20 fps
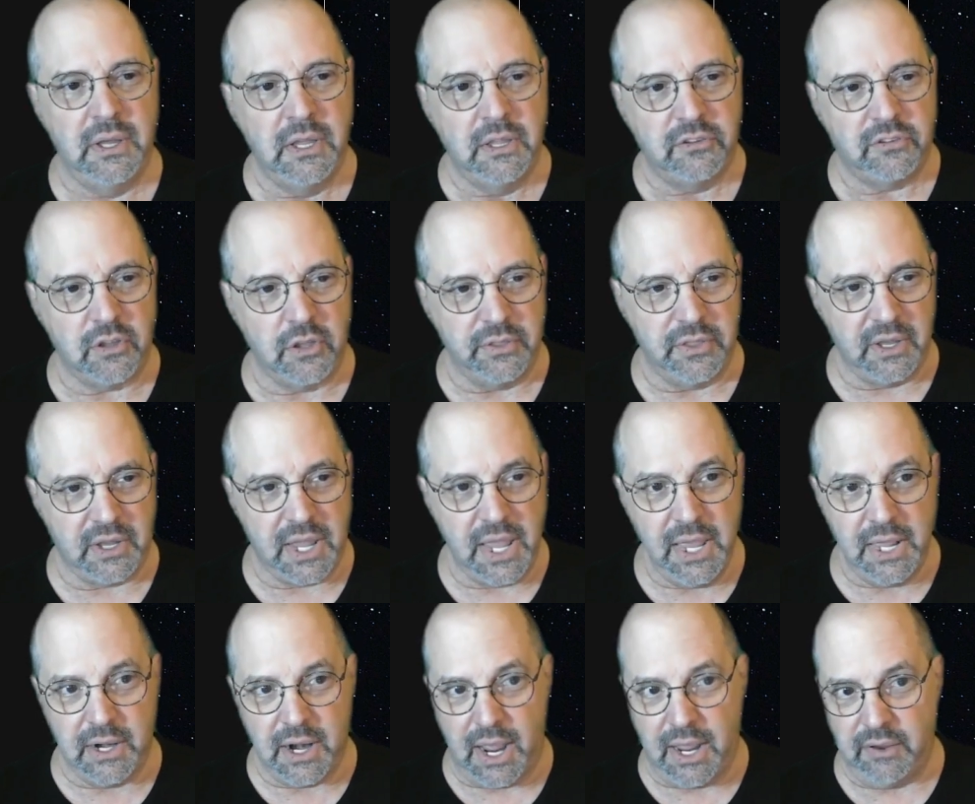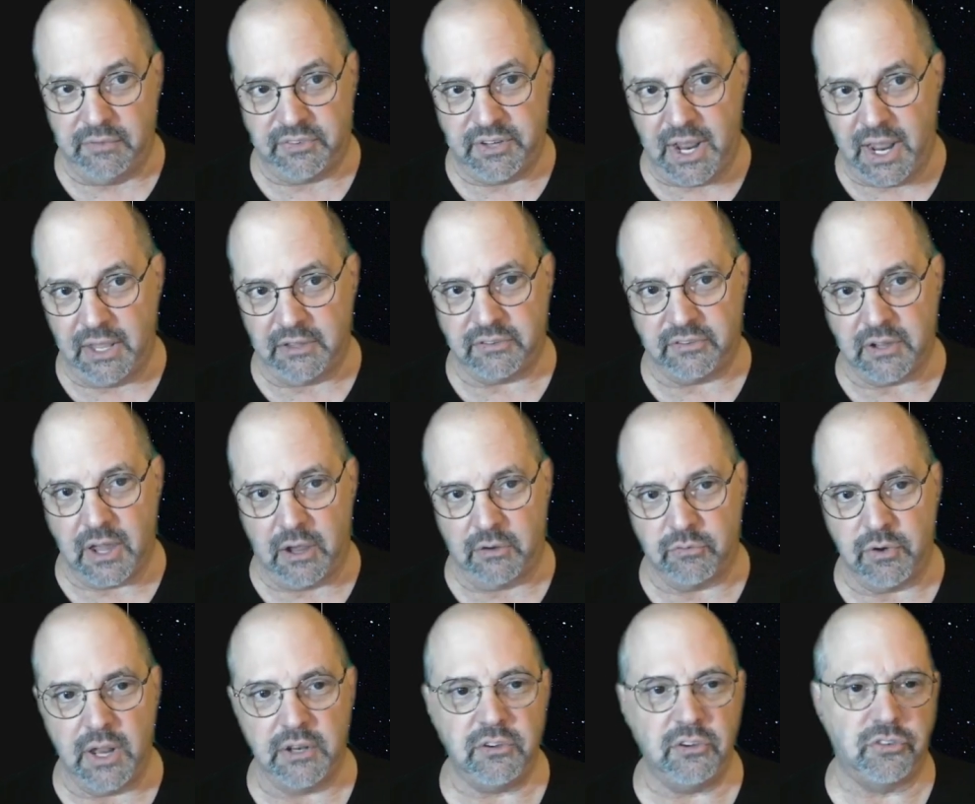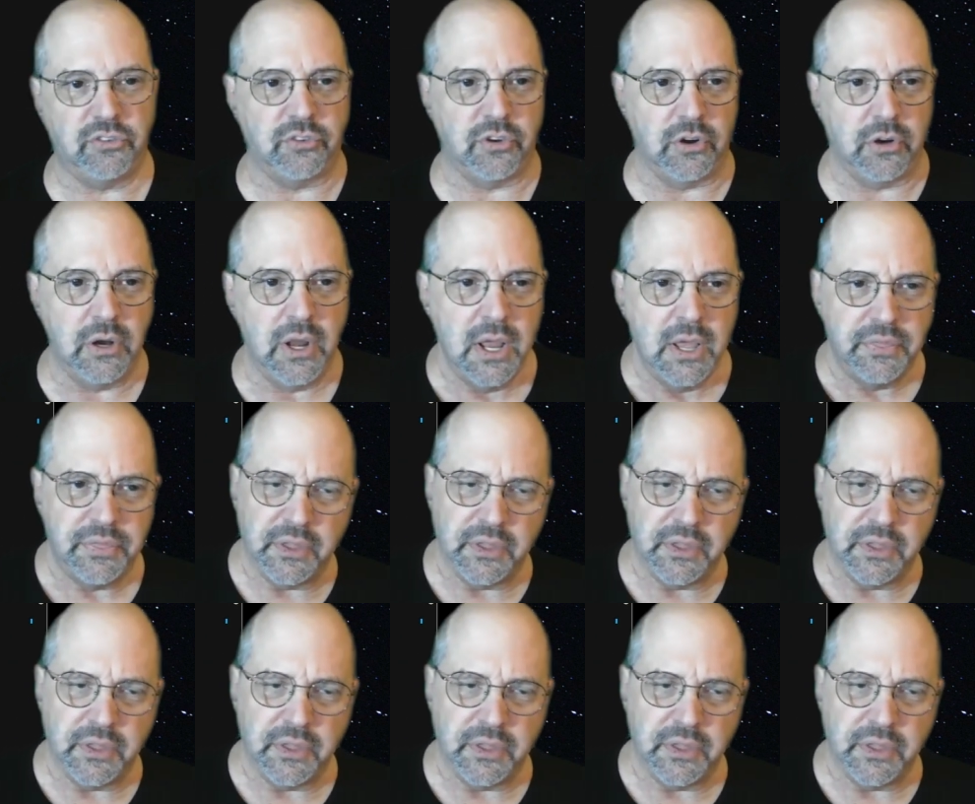So again, I have task.register.